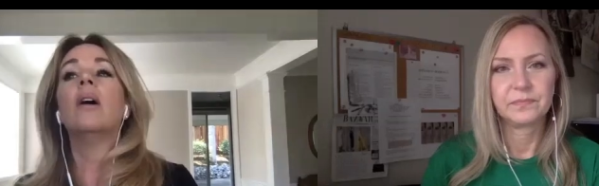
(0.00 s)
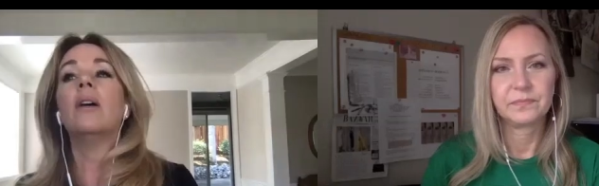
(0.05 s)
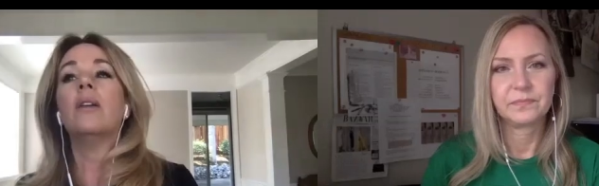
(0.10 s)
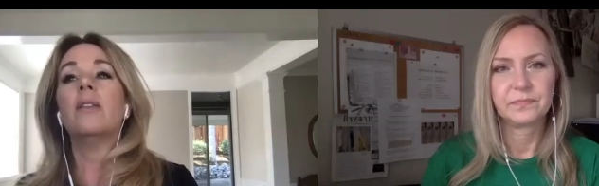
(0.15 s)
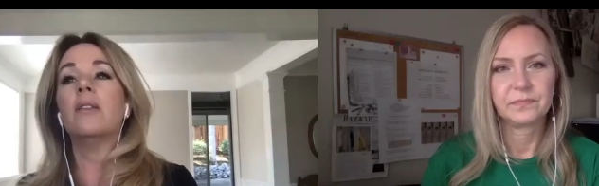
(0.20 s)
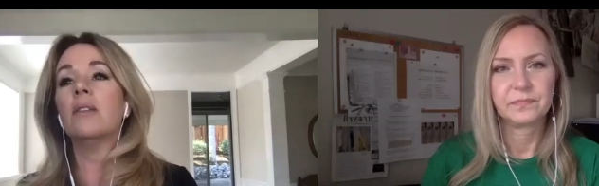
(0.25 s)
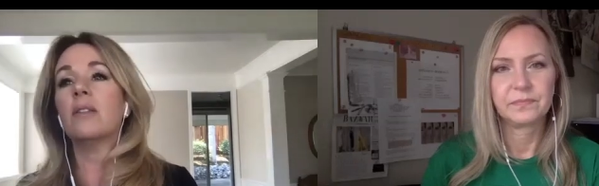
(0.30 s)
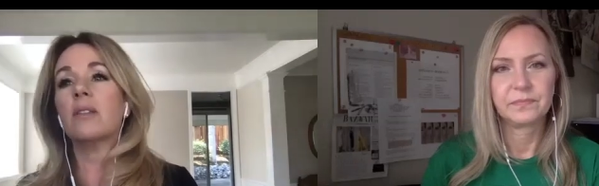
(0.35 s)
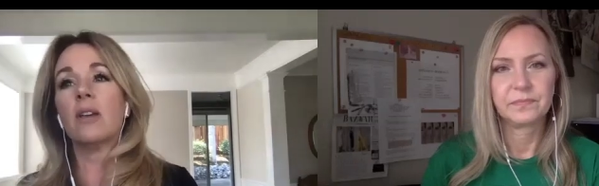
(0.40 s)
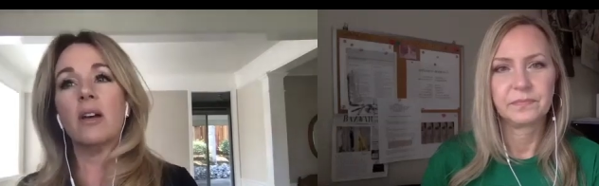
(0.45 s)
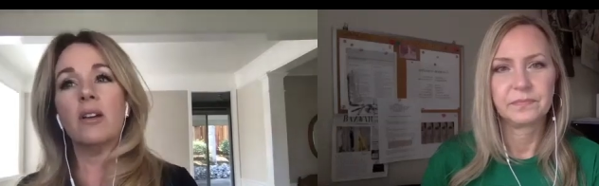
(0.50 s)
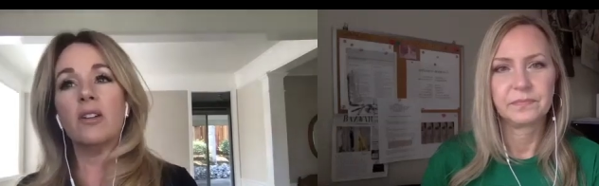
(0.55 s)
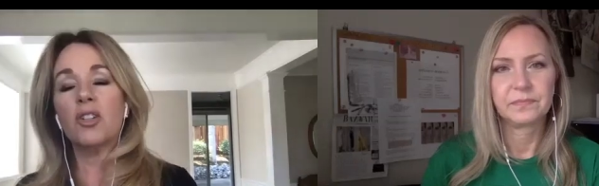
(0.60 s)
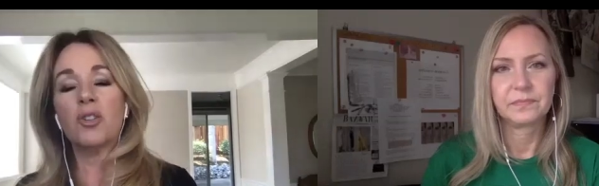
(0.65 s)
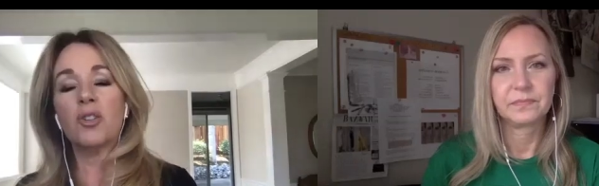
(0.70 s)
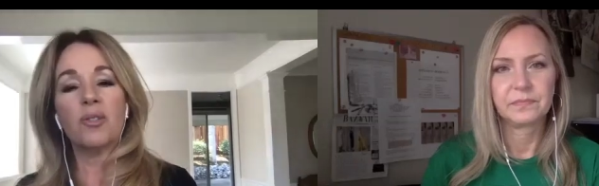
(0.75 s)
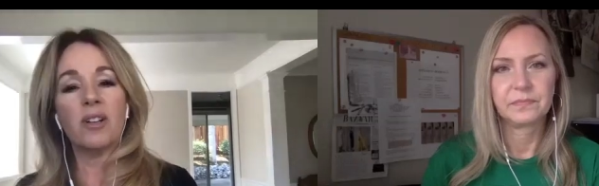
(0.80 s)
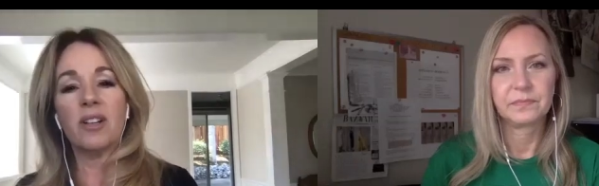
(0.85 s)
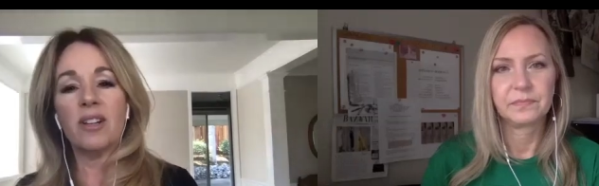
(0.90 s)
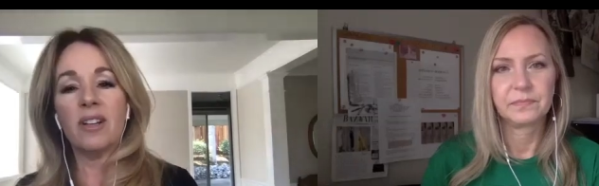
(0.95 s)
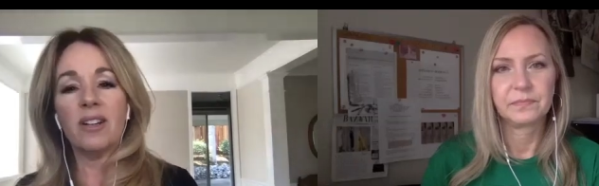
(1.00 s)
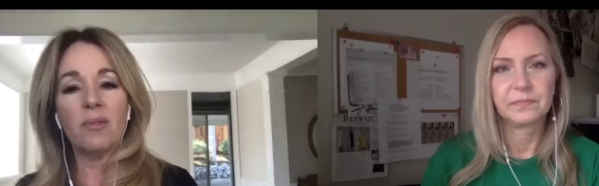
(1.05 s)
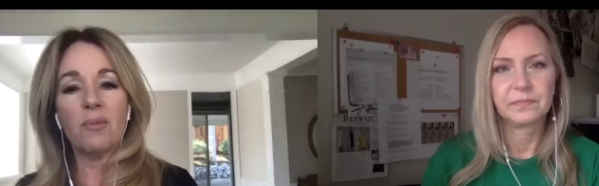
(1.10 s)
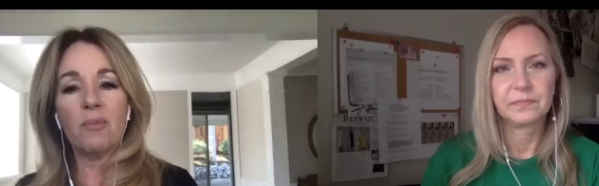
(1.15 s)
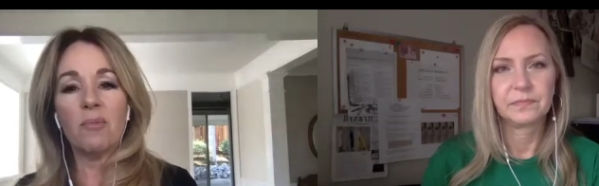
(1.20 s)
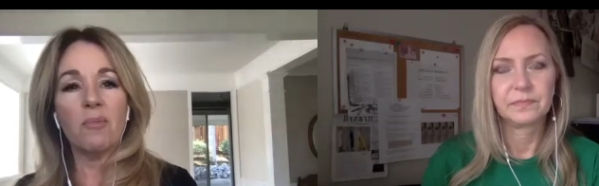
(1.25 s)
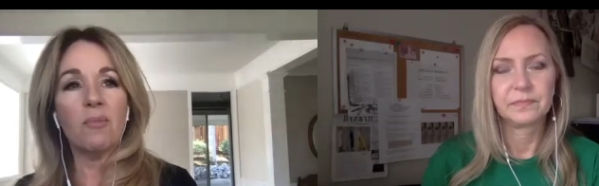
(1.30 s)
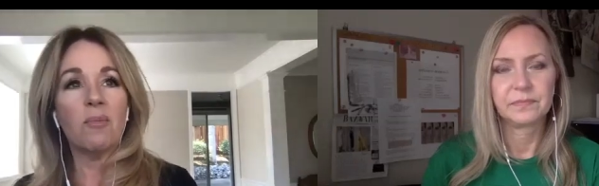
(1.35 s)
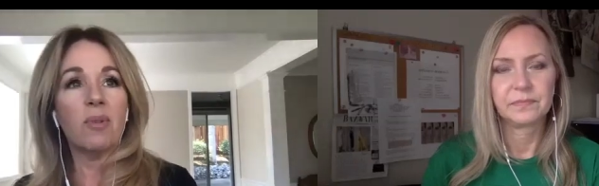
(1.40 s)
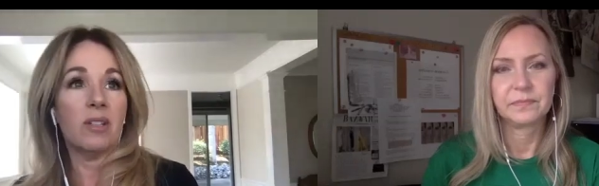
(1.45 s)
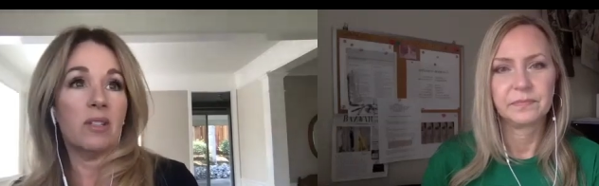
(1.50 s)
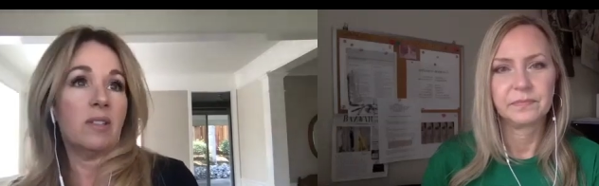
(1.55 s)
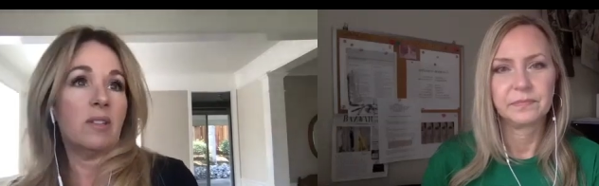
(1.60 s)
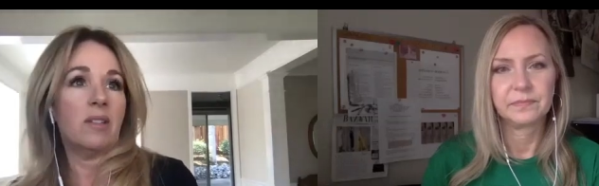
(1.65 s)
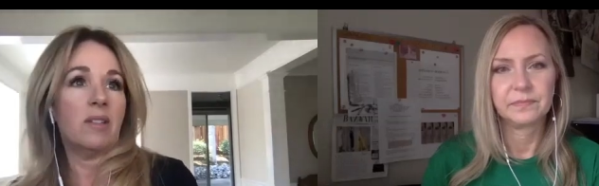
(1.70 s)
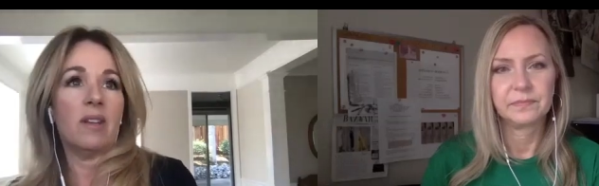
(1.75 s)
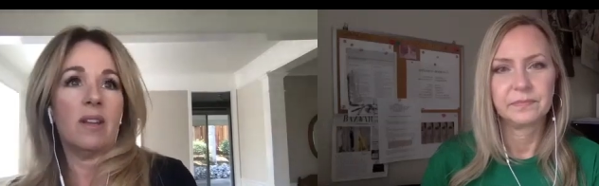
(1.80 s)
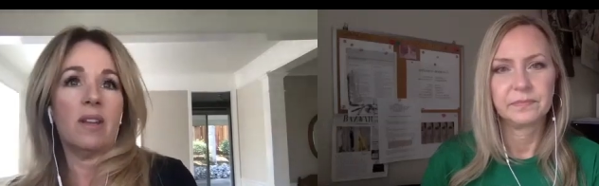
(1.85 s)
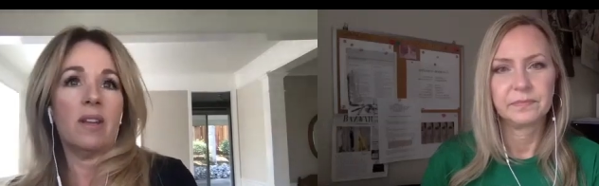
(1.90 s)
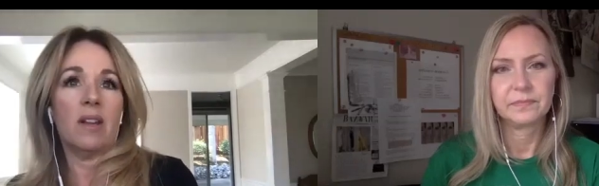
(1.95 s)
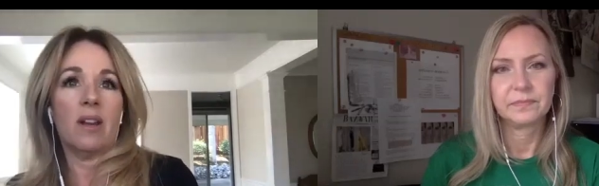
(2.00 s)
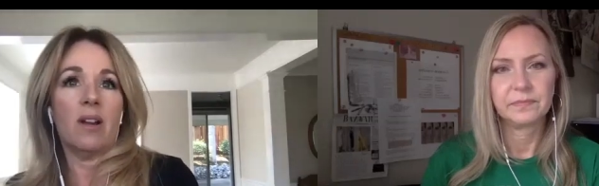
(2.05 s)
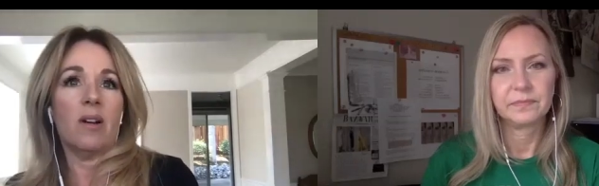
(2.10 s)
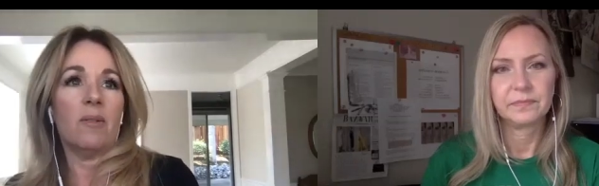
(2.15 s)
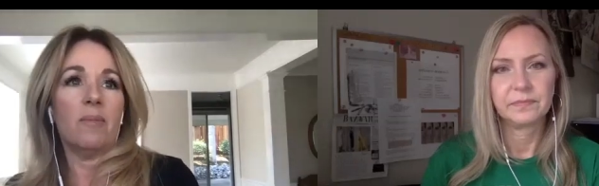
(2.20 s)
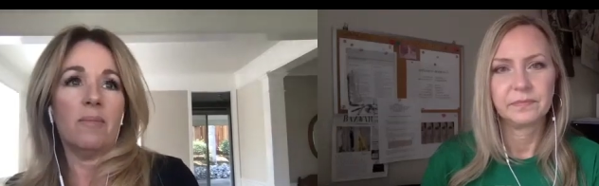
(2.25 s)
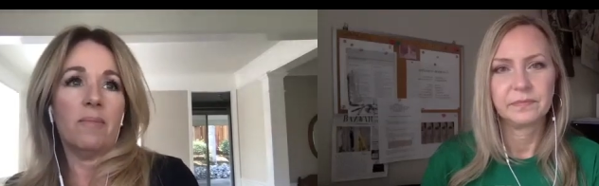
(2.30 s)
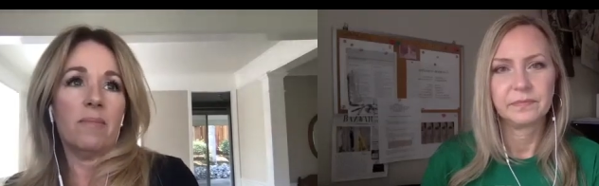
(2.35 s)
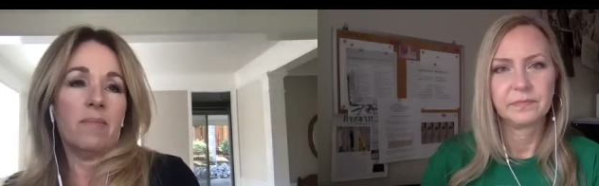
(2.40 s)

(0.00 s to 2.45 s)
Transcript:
Speaker 1: this country was, we don't